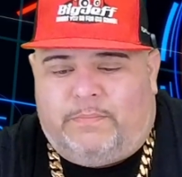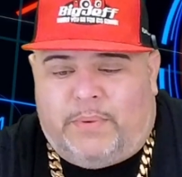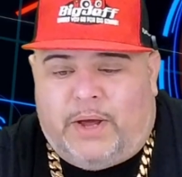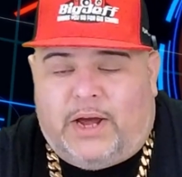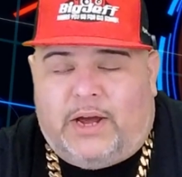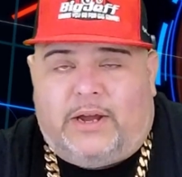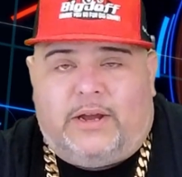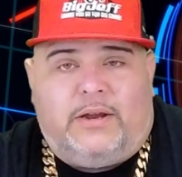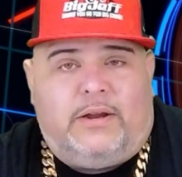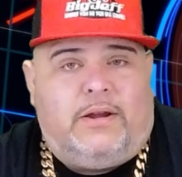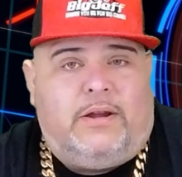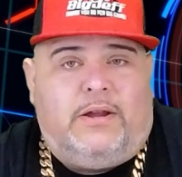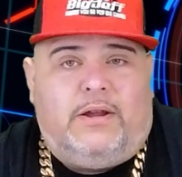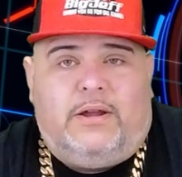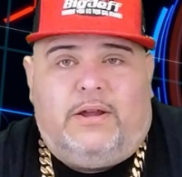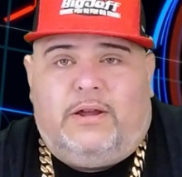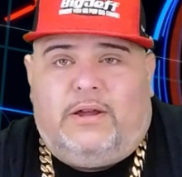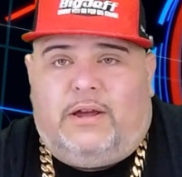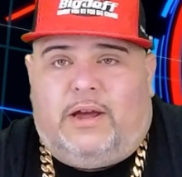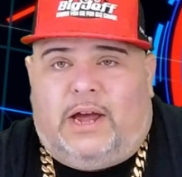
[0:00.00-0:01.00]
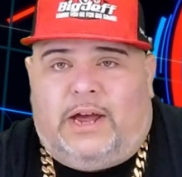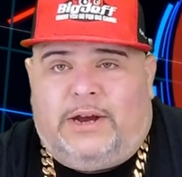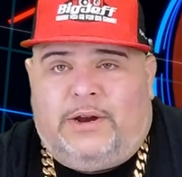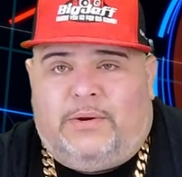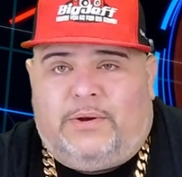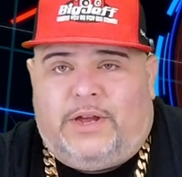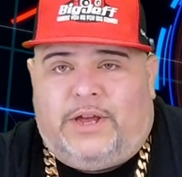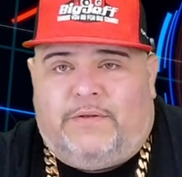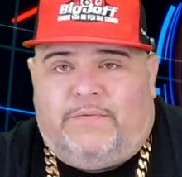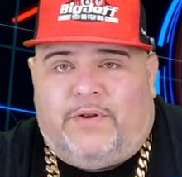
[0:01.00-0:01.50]
But I
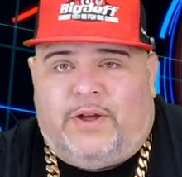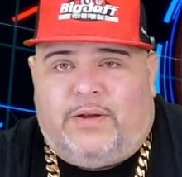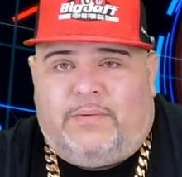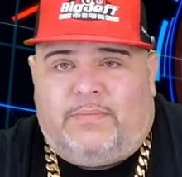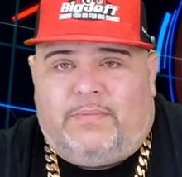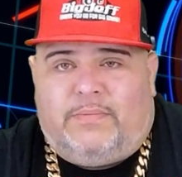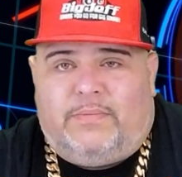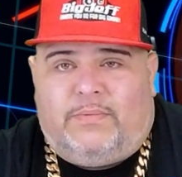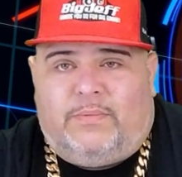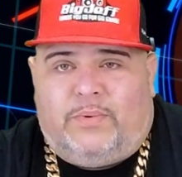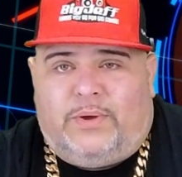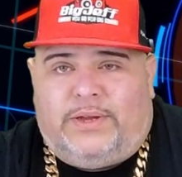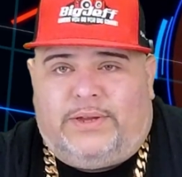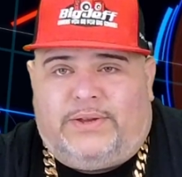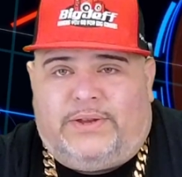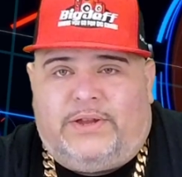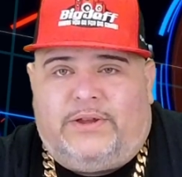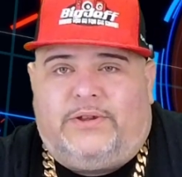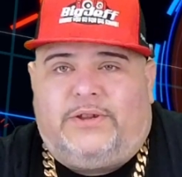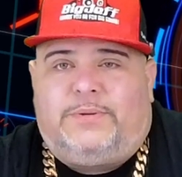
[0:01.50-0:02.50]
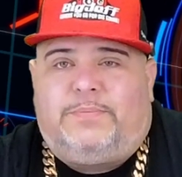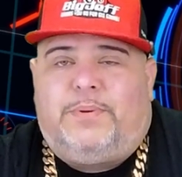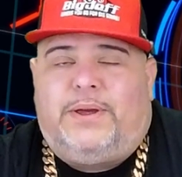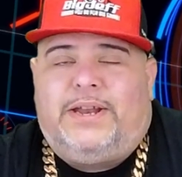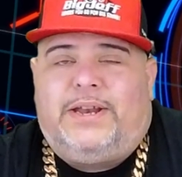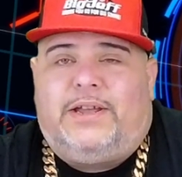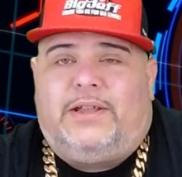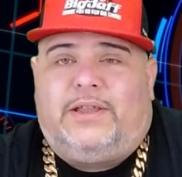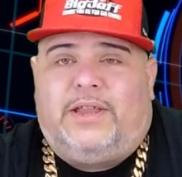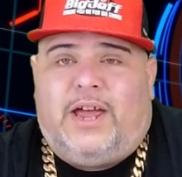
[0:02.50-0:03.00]
don't give up. We still
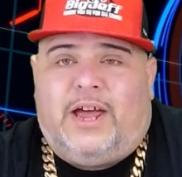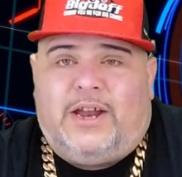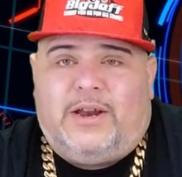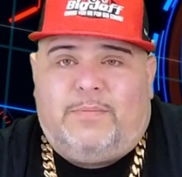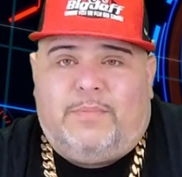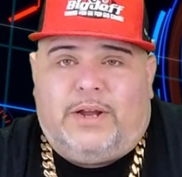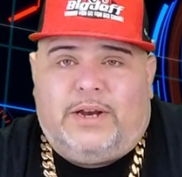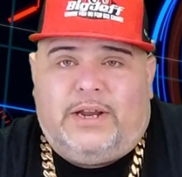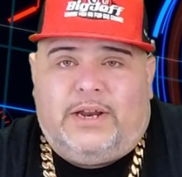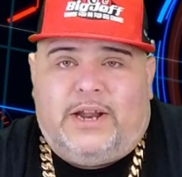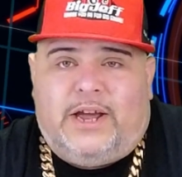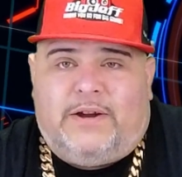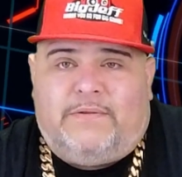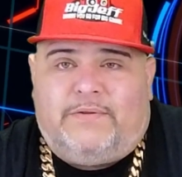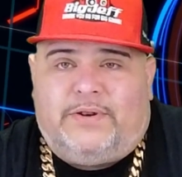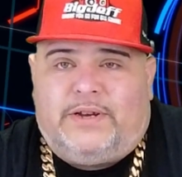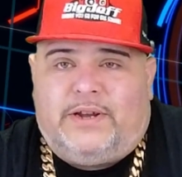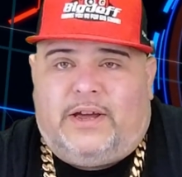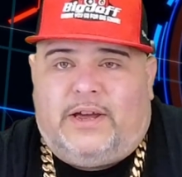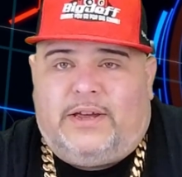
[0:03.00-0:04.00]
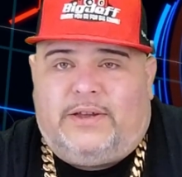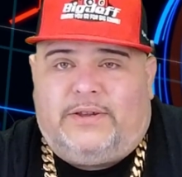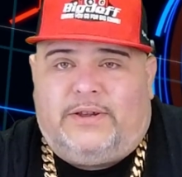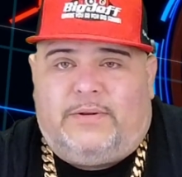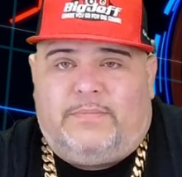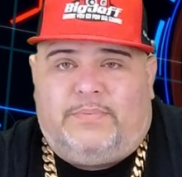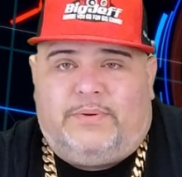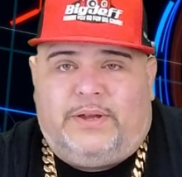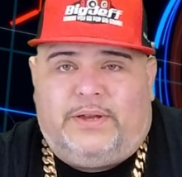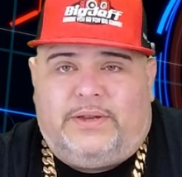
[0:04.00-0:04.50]
spend a lot of money to advertise
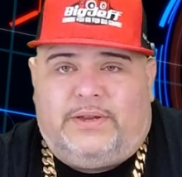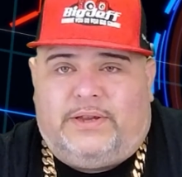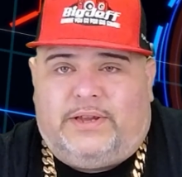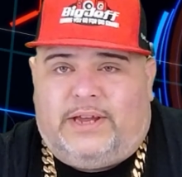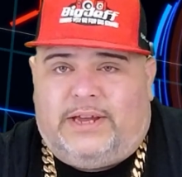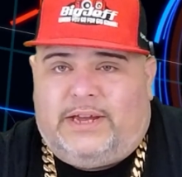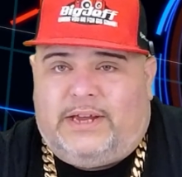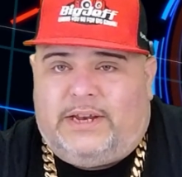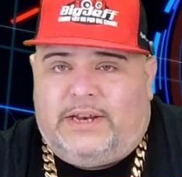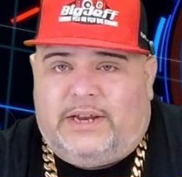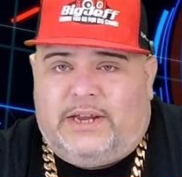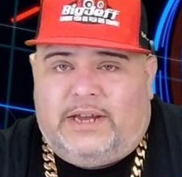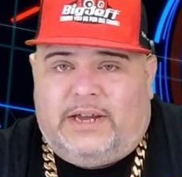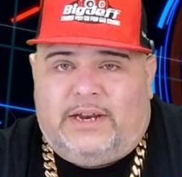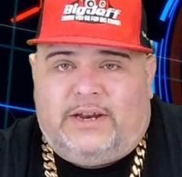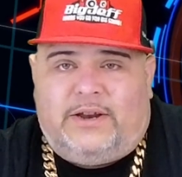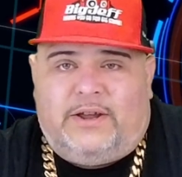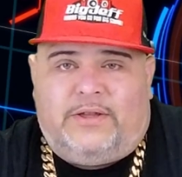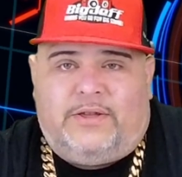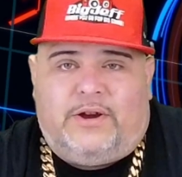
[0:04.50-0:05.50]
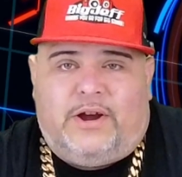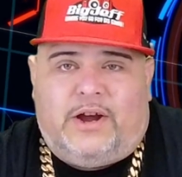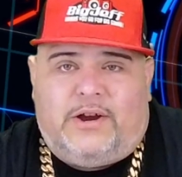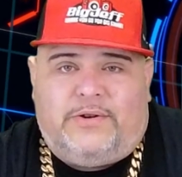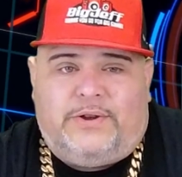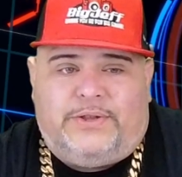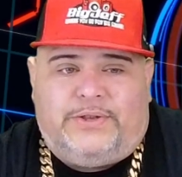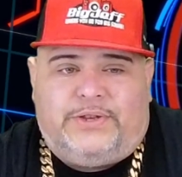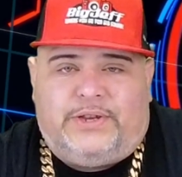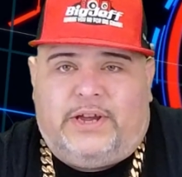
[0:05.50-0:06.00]
on places like Indeed and other
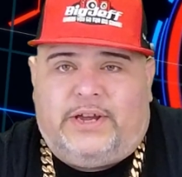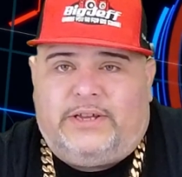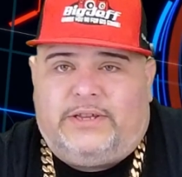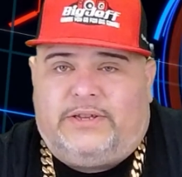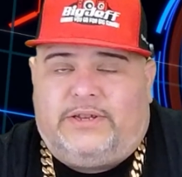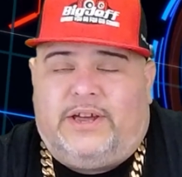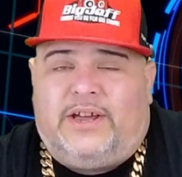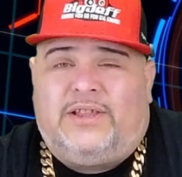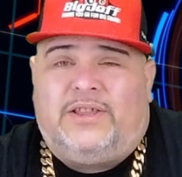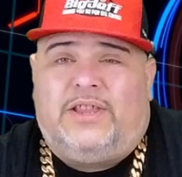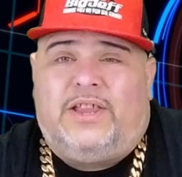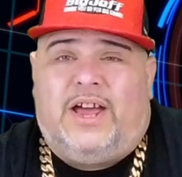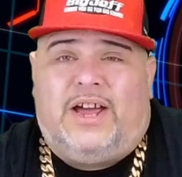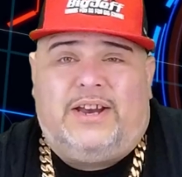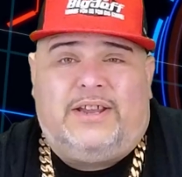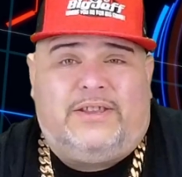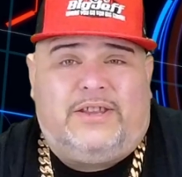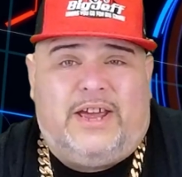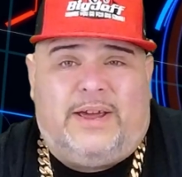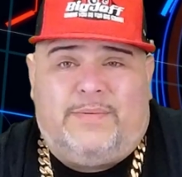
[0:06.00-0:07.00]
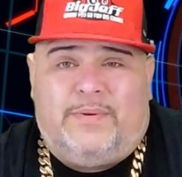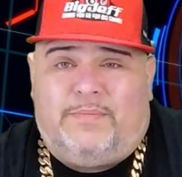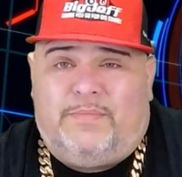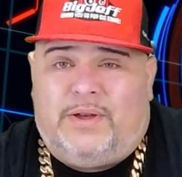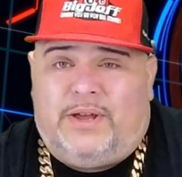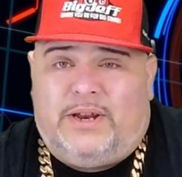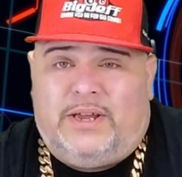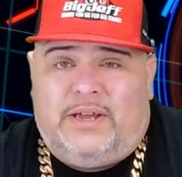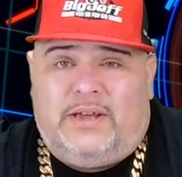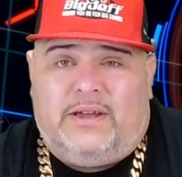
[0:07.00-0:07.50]
hiring sites, a lot of time and
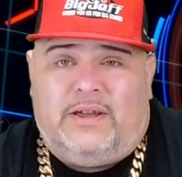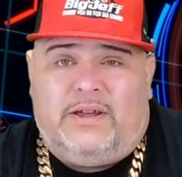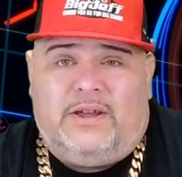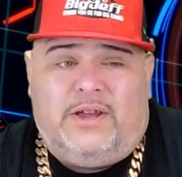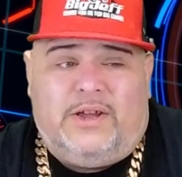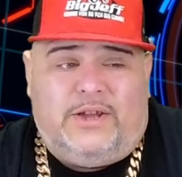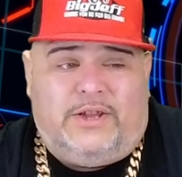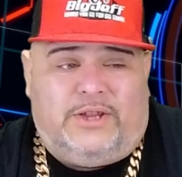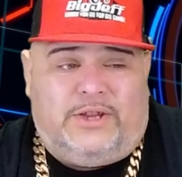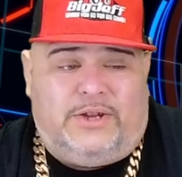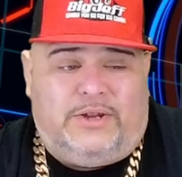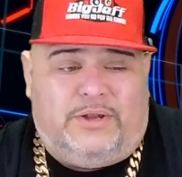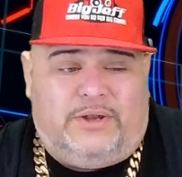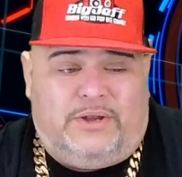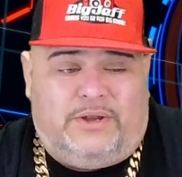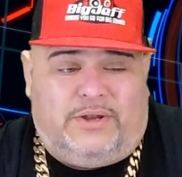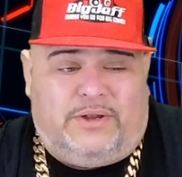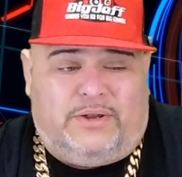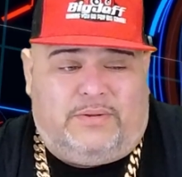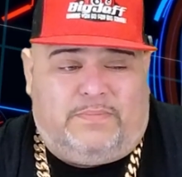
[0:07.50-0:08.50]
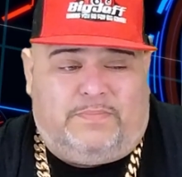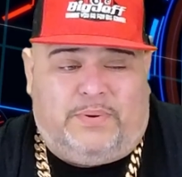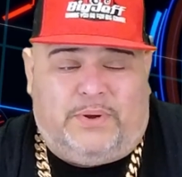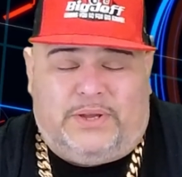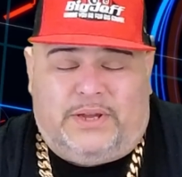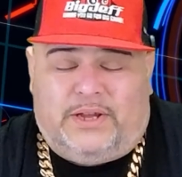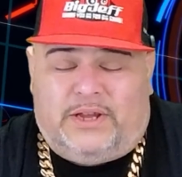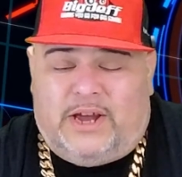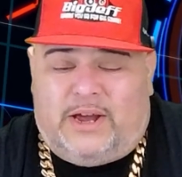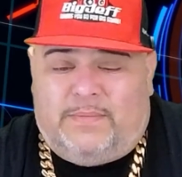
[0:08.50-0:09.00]
money to
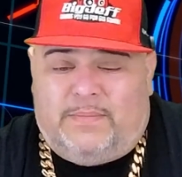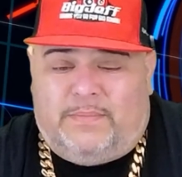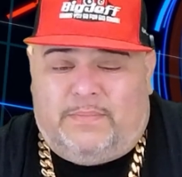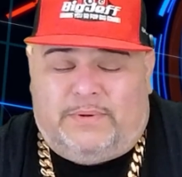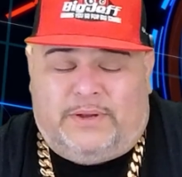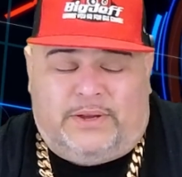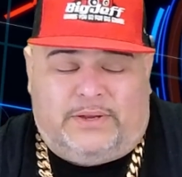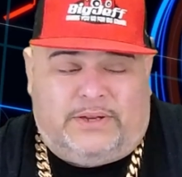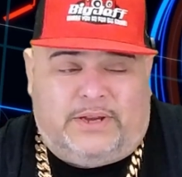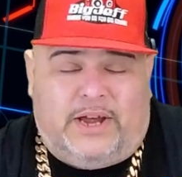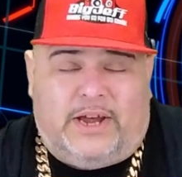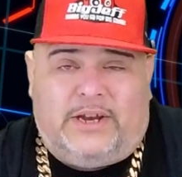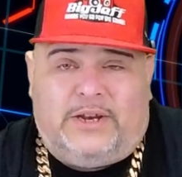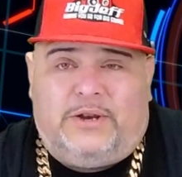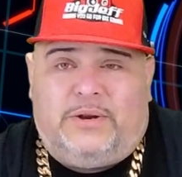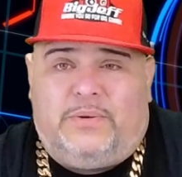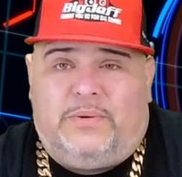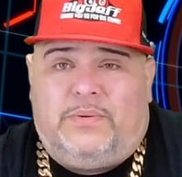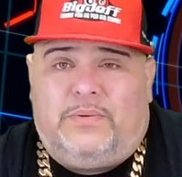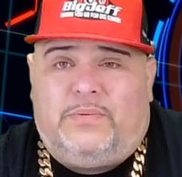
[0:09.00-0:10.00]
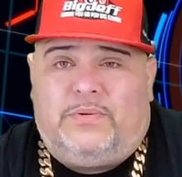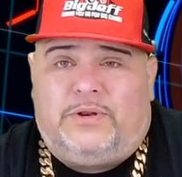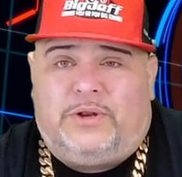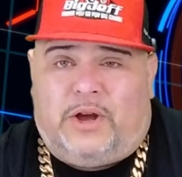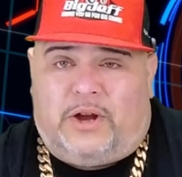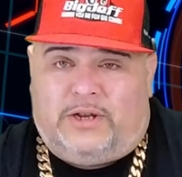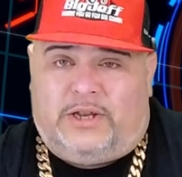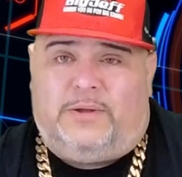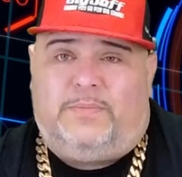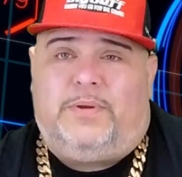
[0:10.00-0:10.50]
put the time aside to
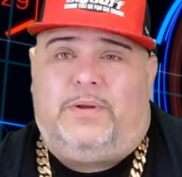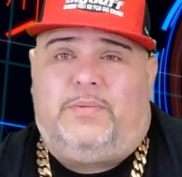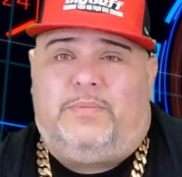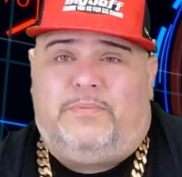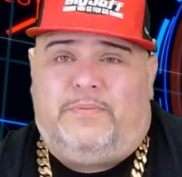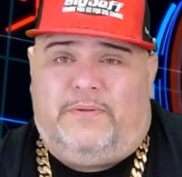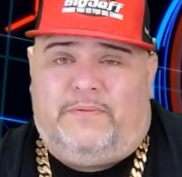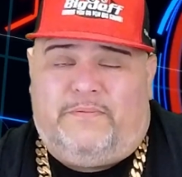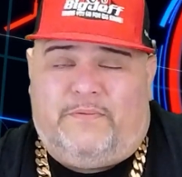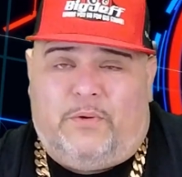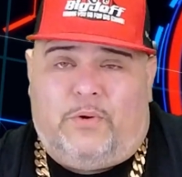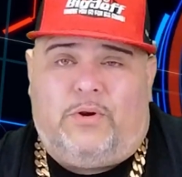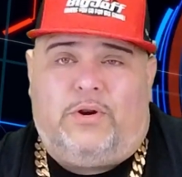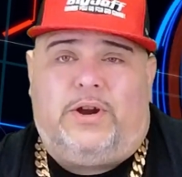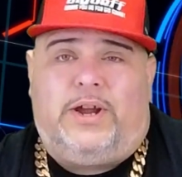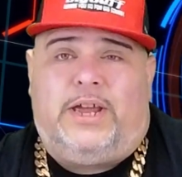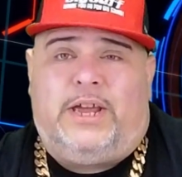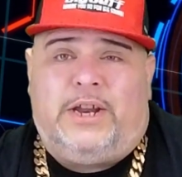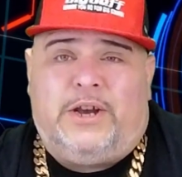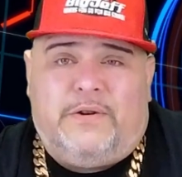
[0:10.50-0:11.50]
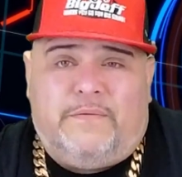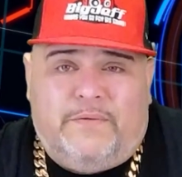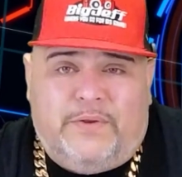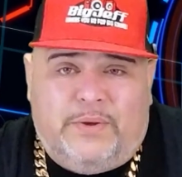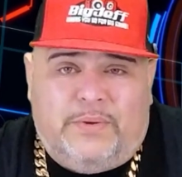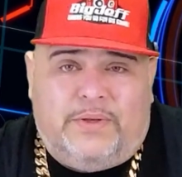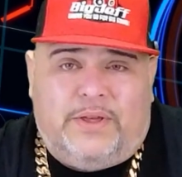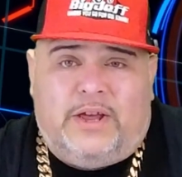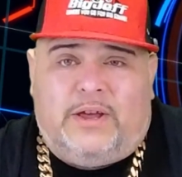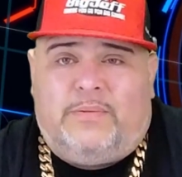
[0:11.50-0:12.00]
talk to people before,
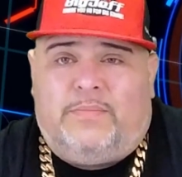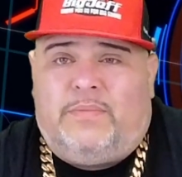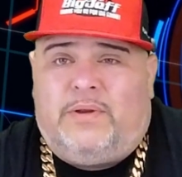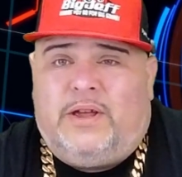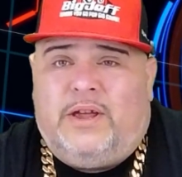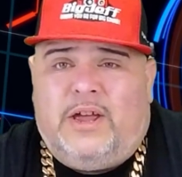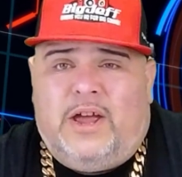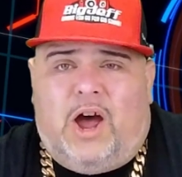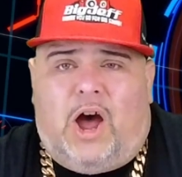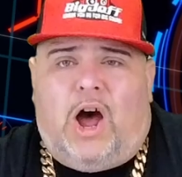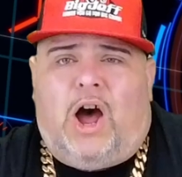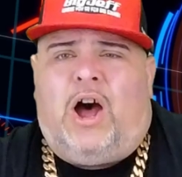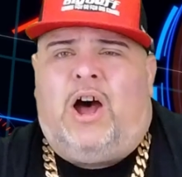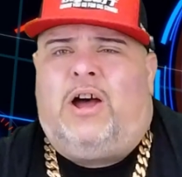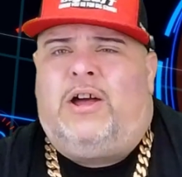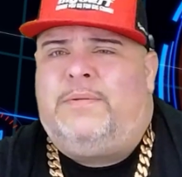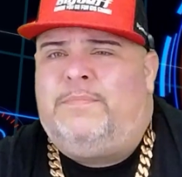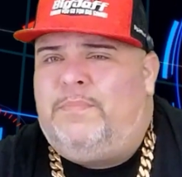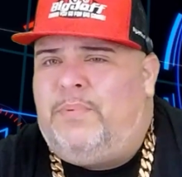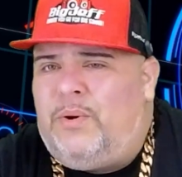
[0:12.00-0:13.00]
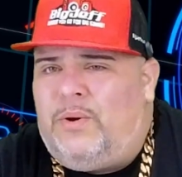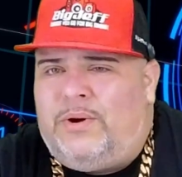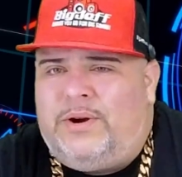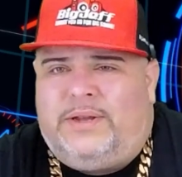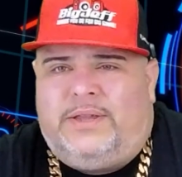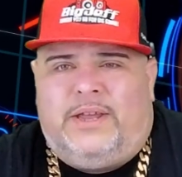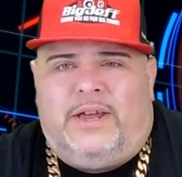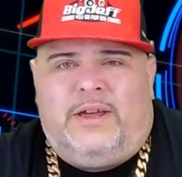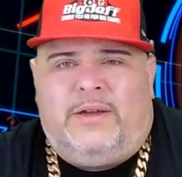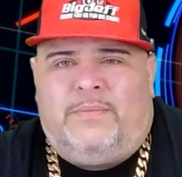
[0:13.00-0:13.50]
interview them,
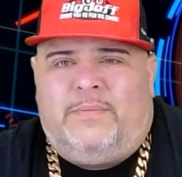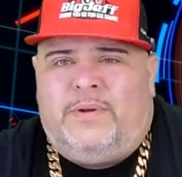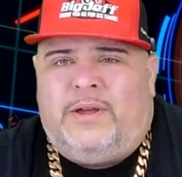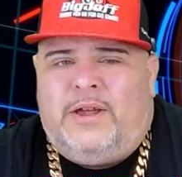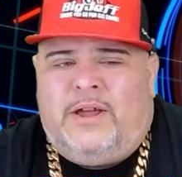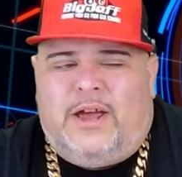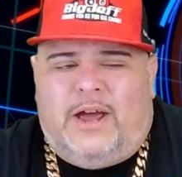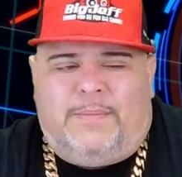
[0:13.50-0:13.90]
onboard them.